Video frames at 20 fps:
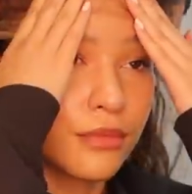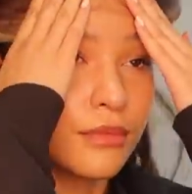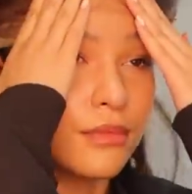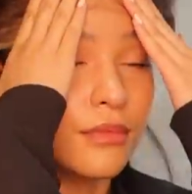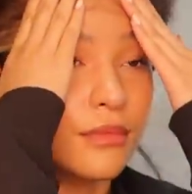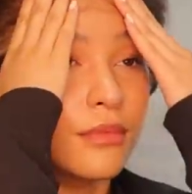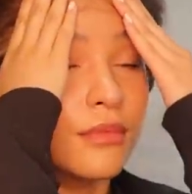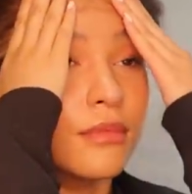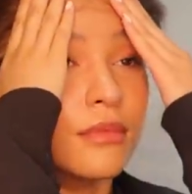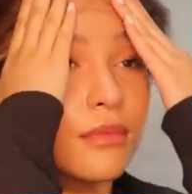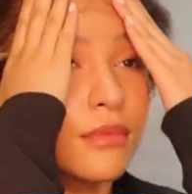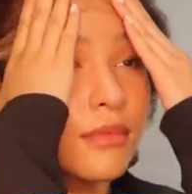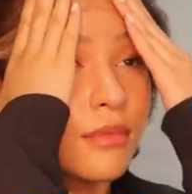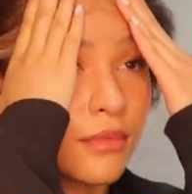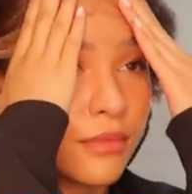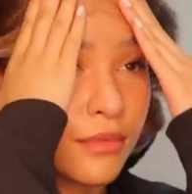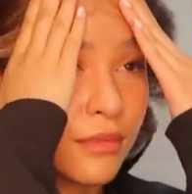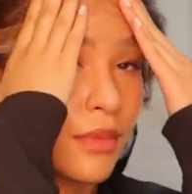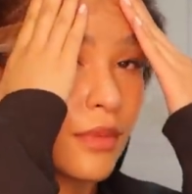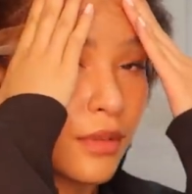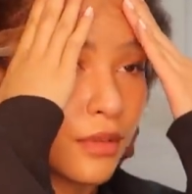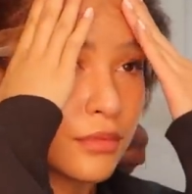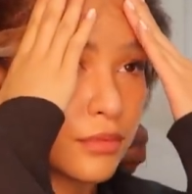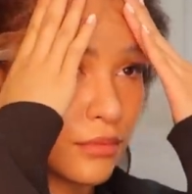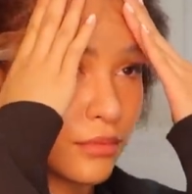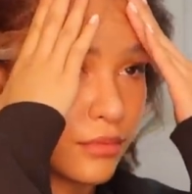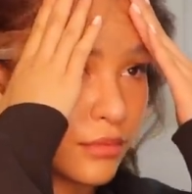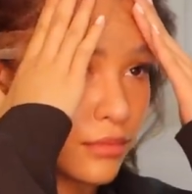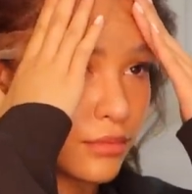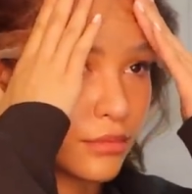made me a
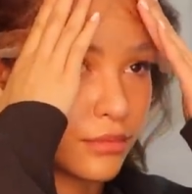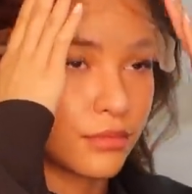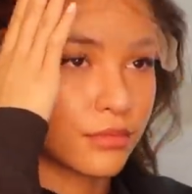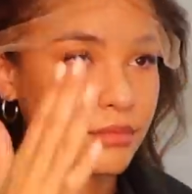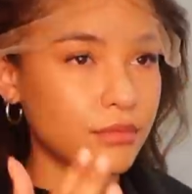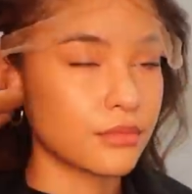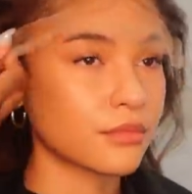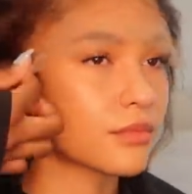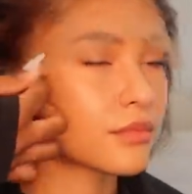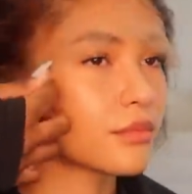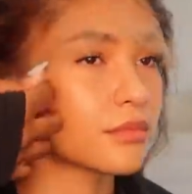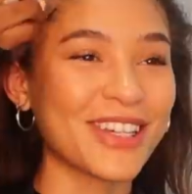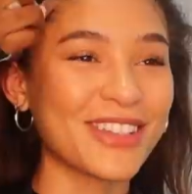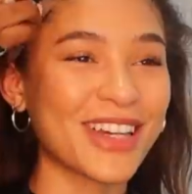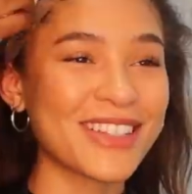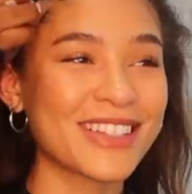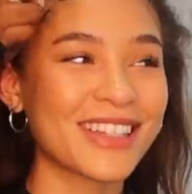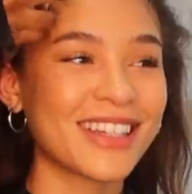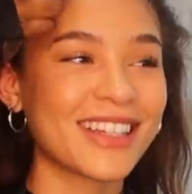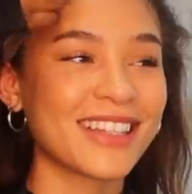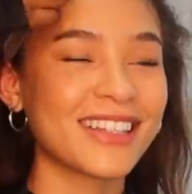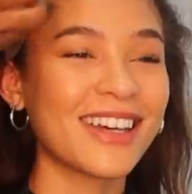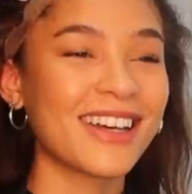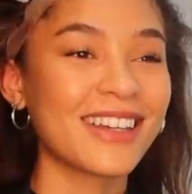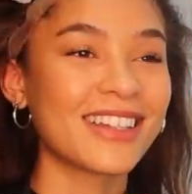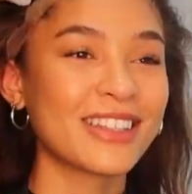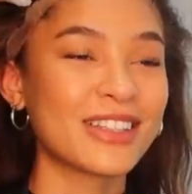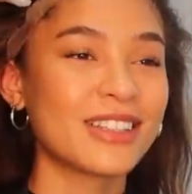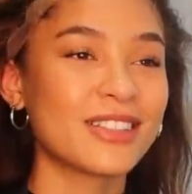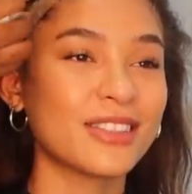blonde wig just to like get it out
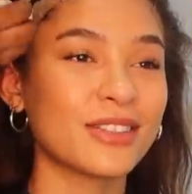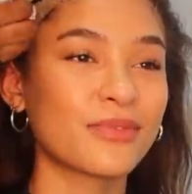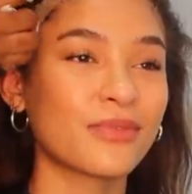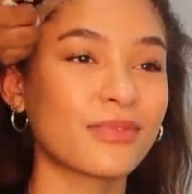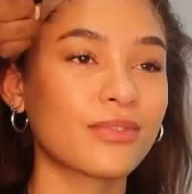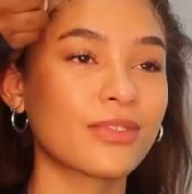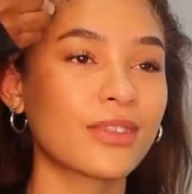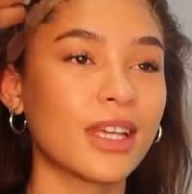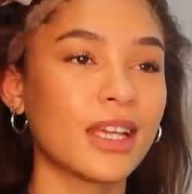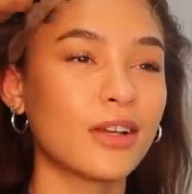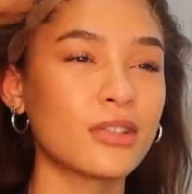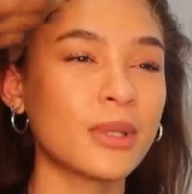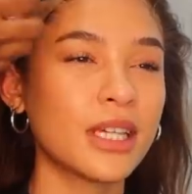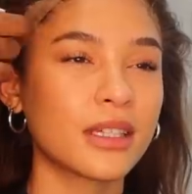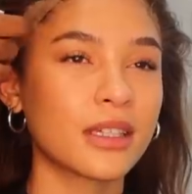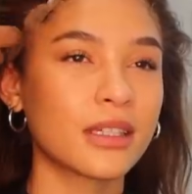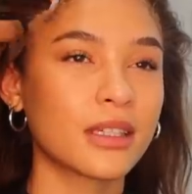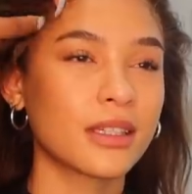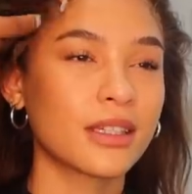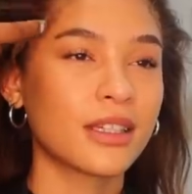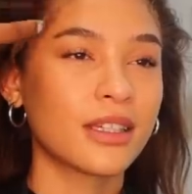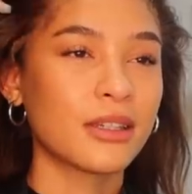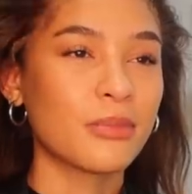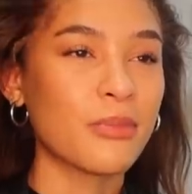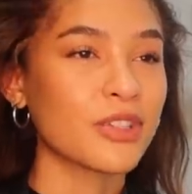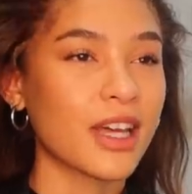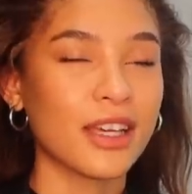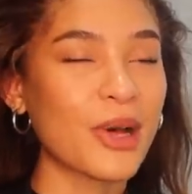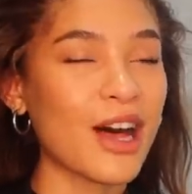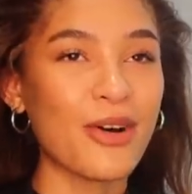of my system. It looked so
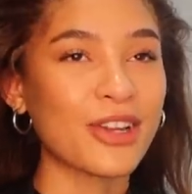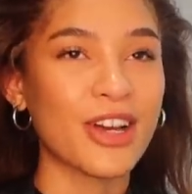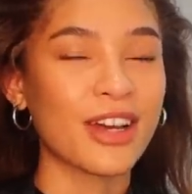real. I don't